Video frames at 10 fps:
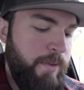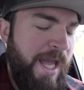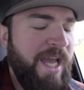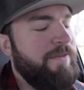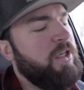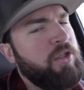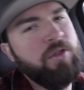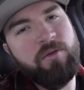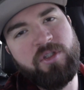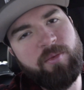I have a
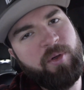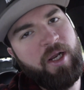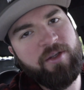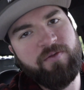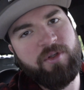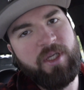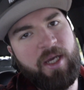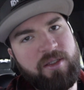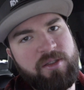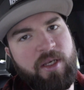huge surprise for you
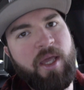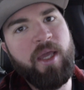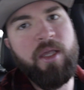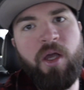guys today